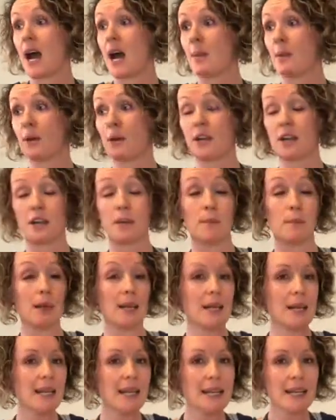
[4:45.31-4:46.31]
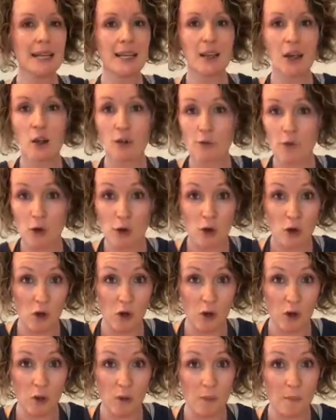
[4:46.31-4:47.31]
I'm going to completely
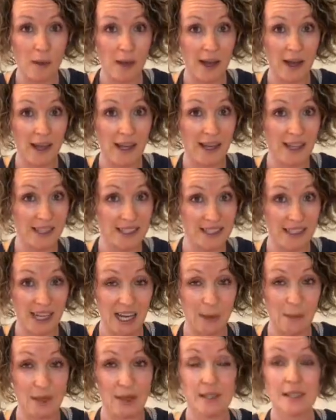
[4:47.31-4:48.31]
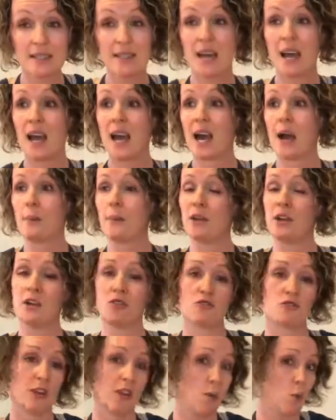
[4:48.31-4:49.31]
overhaul my eating habits, I'm going
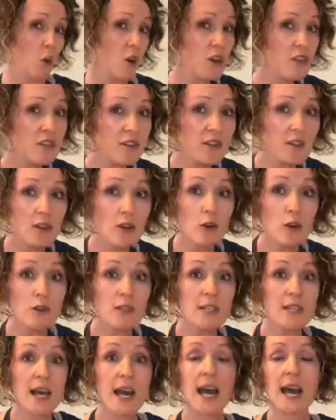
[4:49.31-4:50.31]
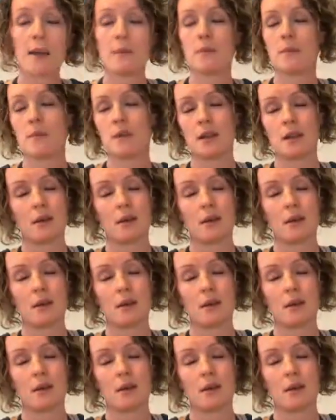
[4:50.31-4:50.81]
to drink water all the time.